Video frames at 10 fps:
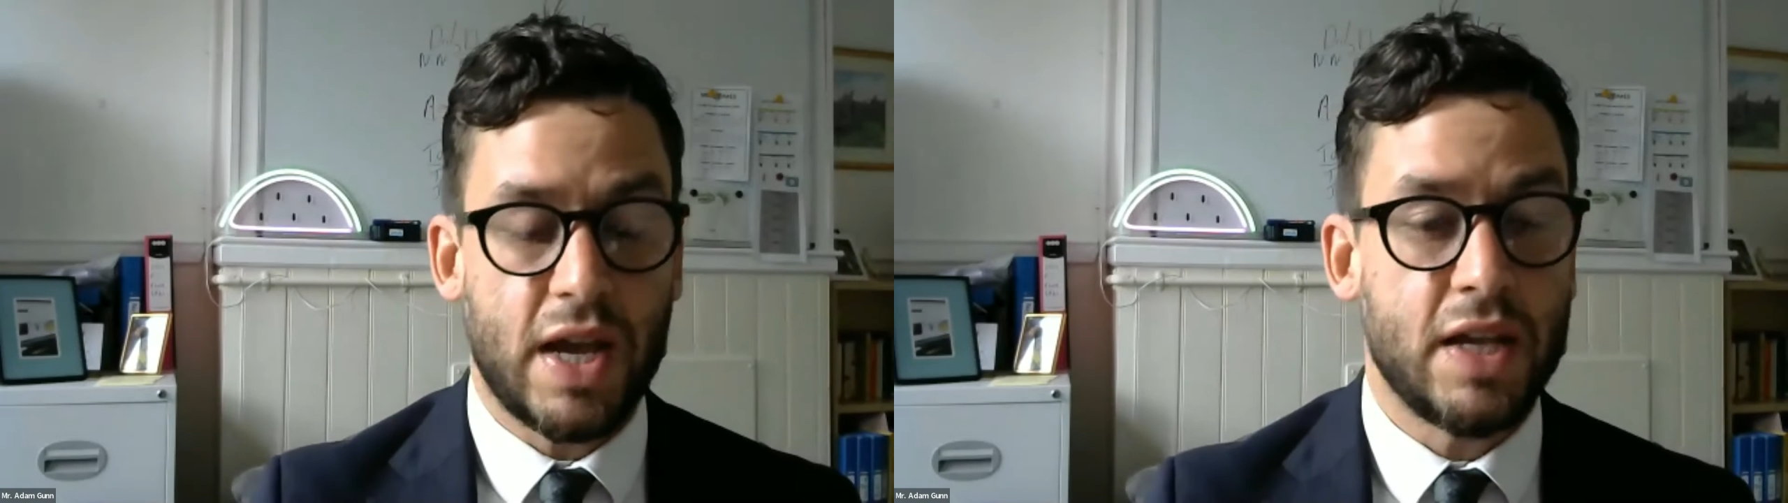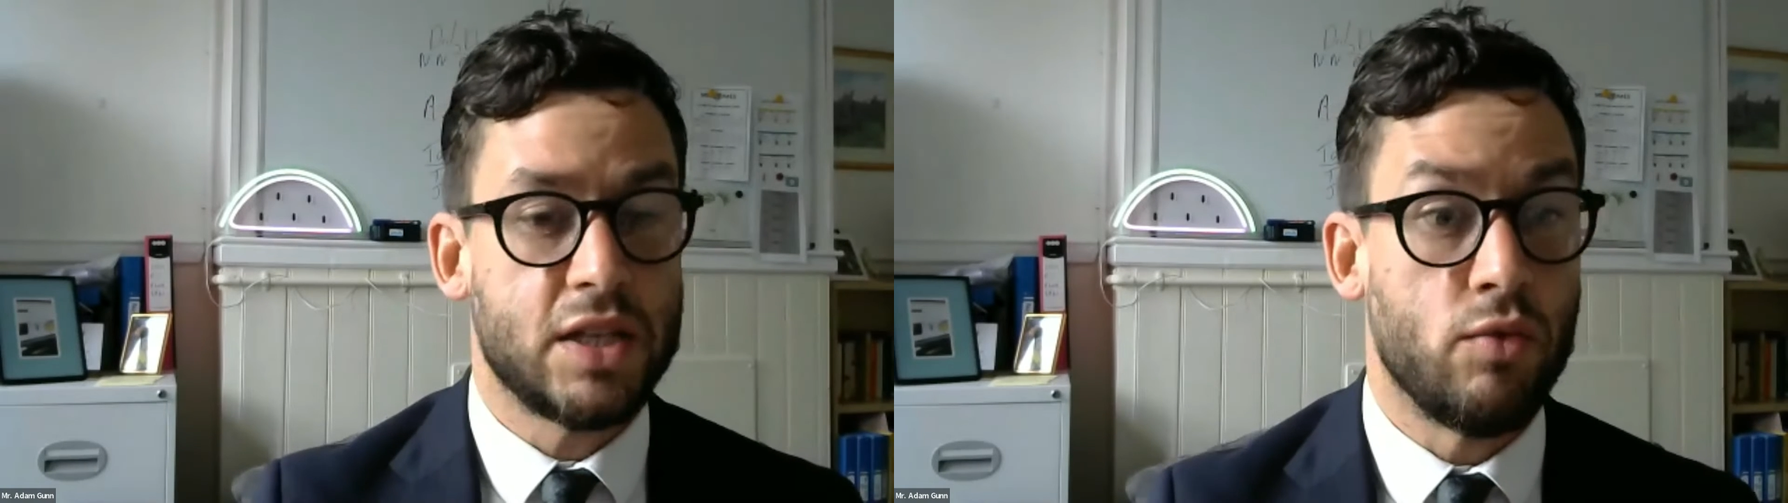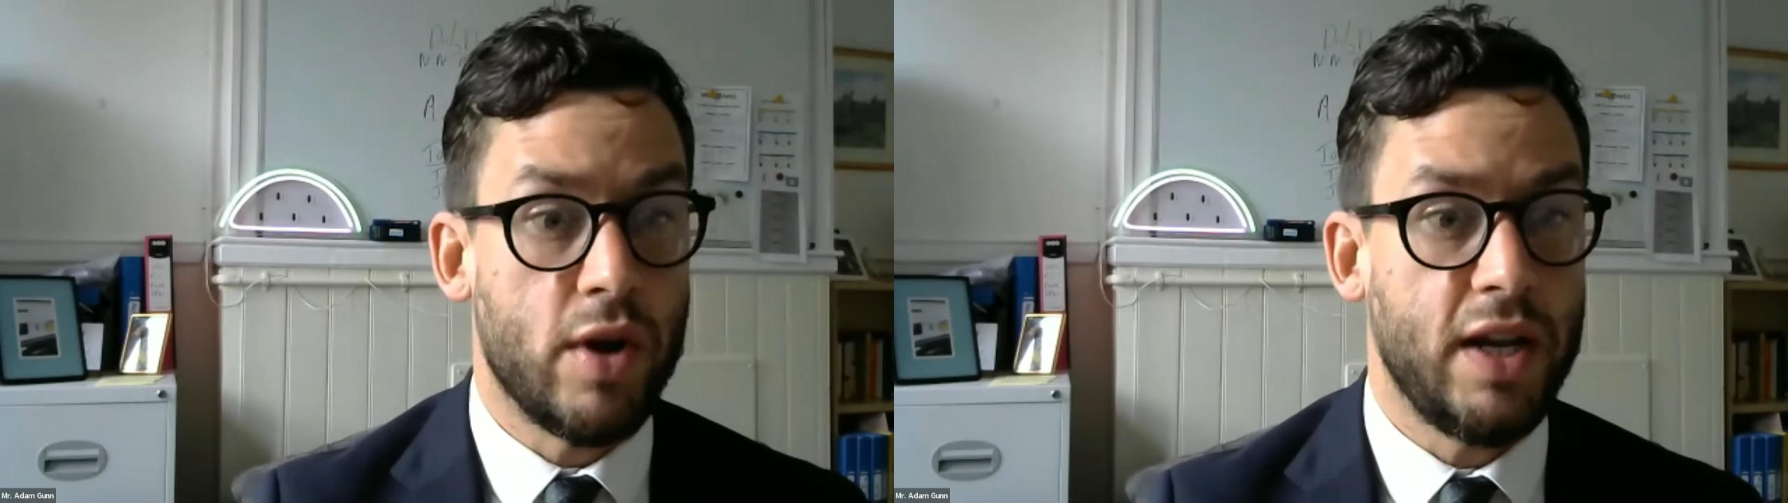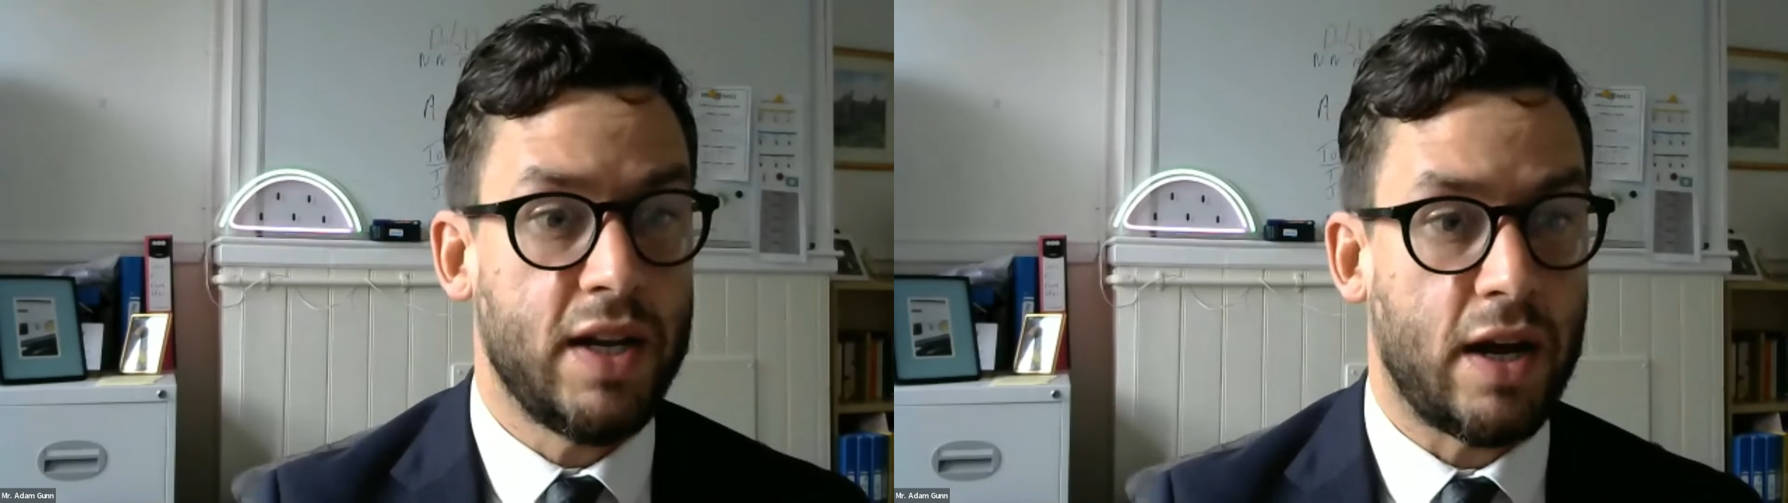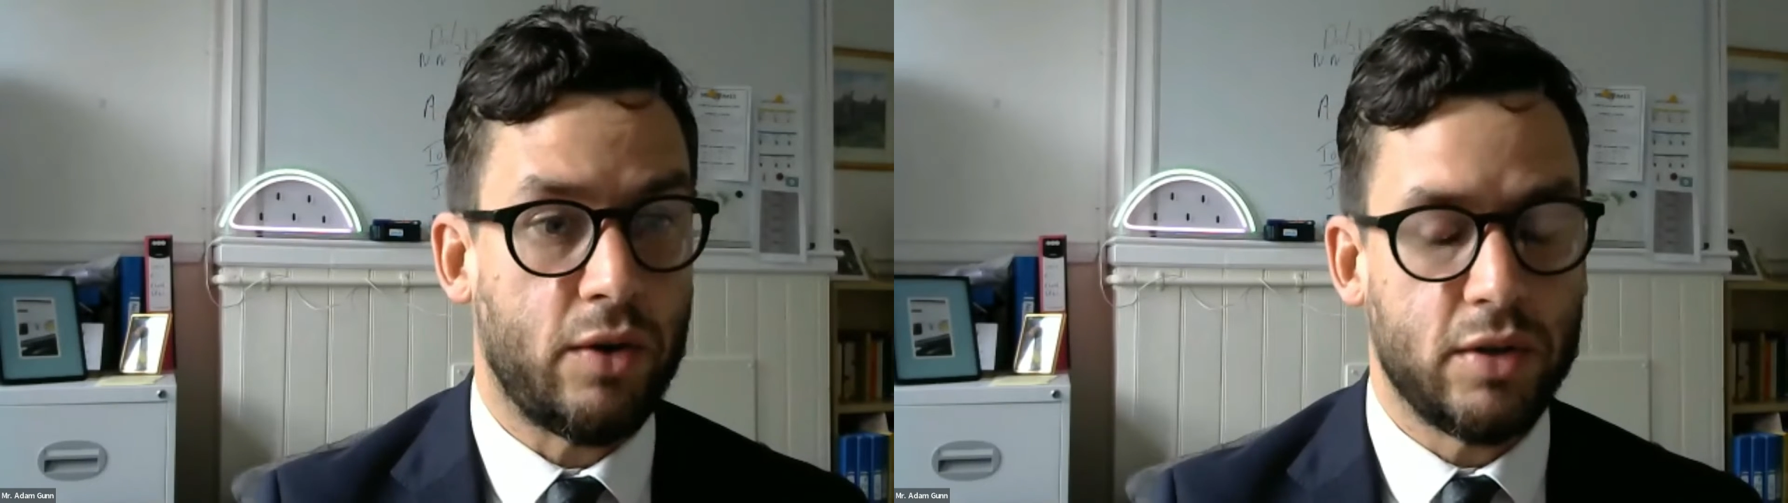data
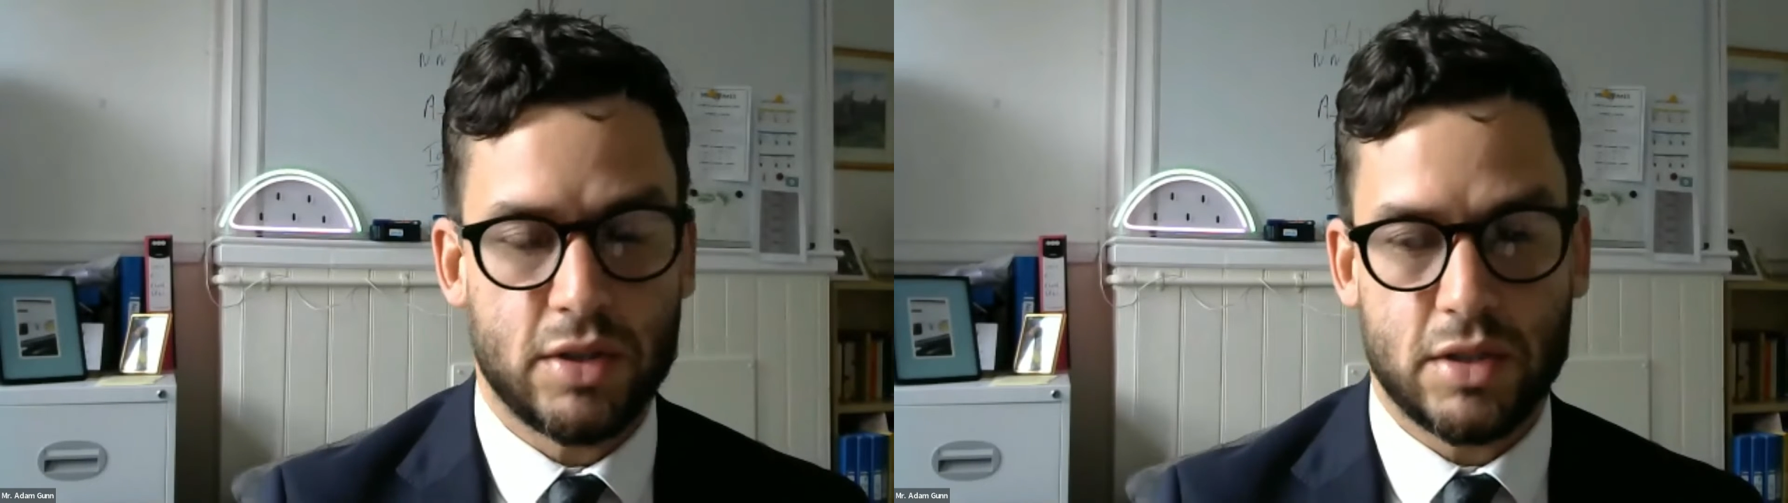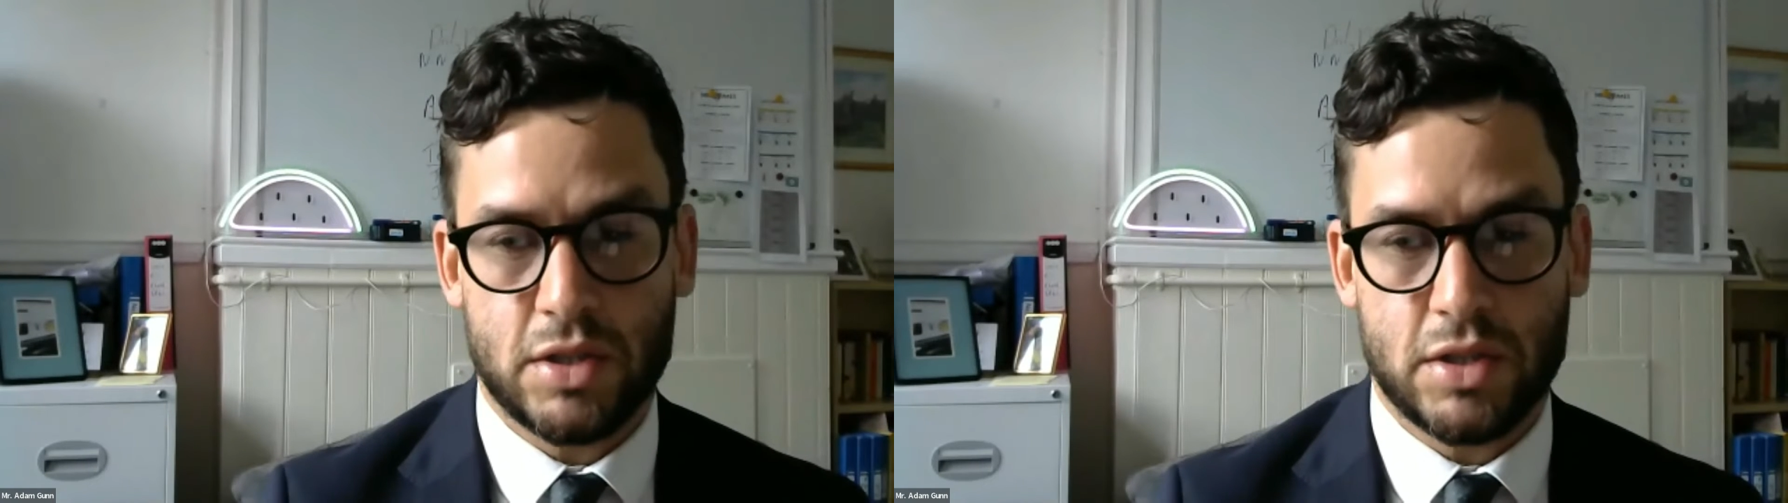readout,